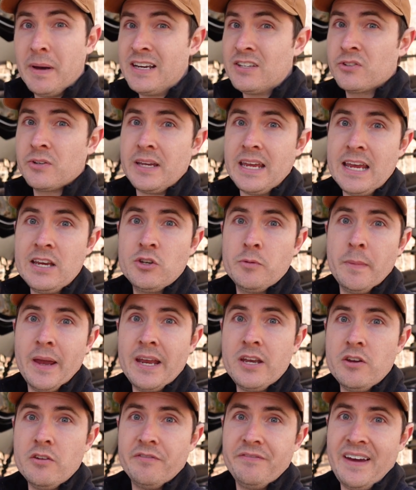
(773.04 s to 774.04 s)
basically, each
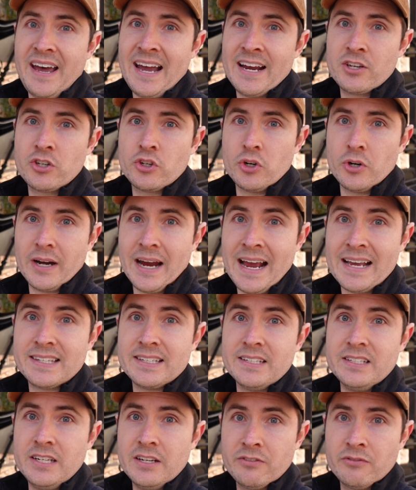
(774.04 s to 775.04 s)
manufacturer has
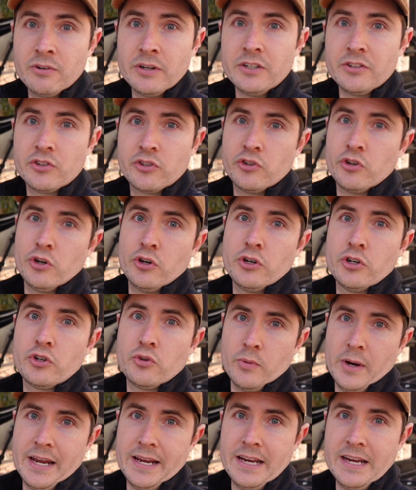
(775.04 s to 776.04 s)
a different surge
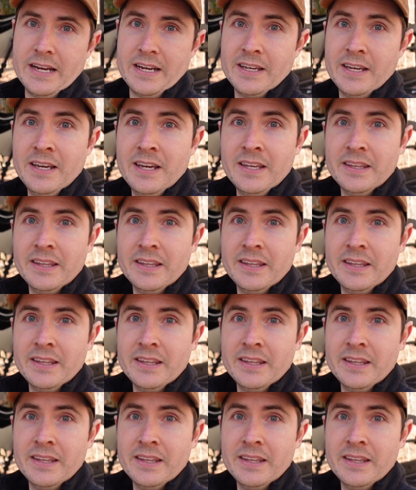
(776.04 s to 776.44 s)
rating